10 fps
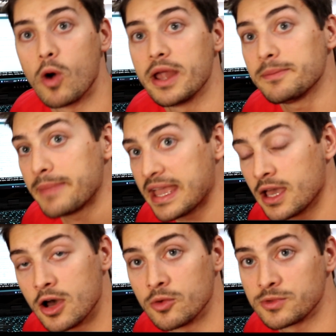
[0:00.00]
one
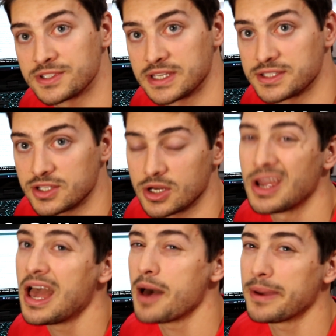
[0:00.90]
mega ohm resistor,
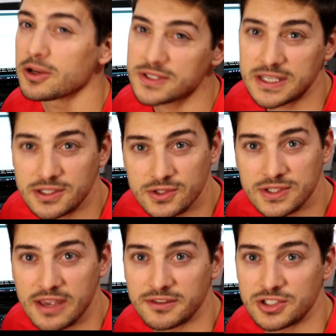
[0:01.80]
about six or
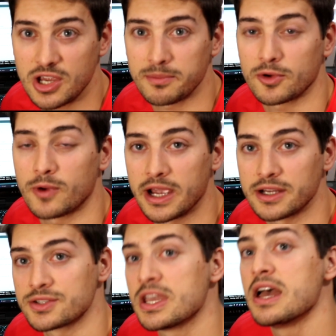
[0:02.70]
seven jumper
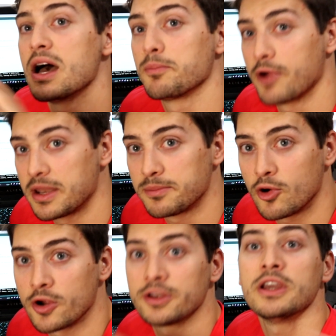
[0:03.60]
wires, a
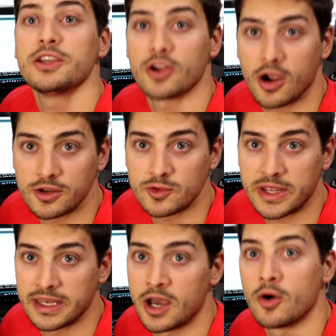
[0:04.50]
breadboard, your
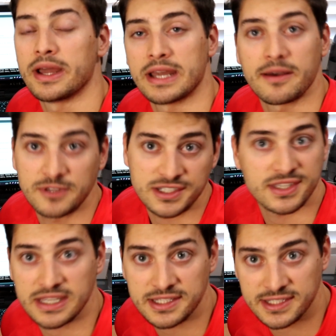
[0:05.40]
Arduino, and
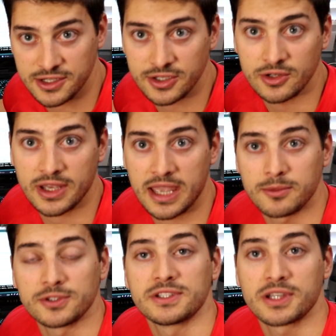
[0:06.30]
obviously a serial
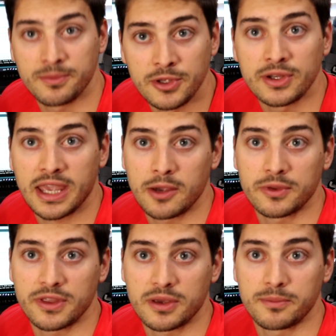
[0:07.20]
cable to communicate
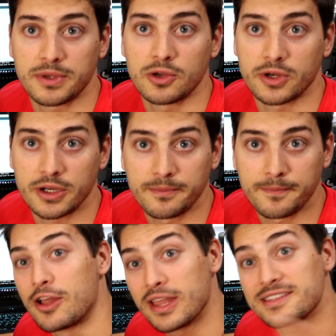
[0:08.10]
with the computer.
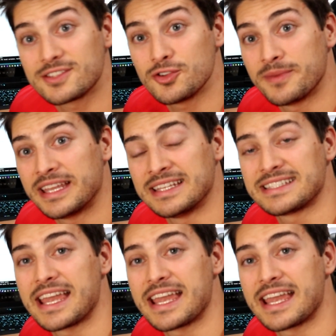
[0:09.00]
Now let's zoom in and